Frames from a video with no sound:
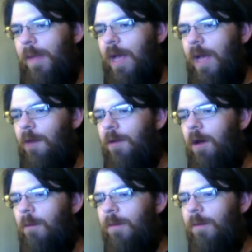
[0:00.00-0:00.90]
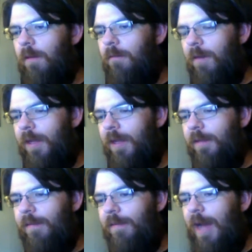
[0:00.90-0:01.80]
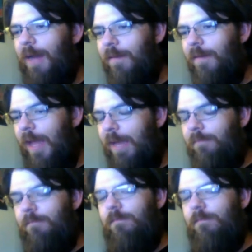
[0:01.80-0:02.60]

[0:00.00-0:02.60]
be held on with fucking Scotch tape.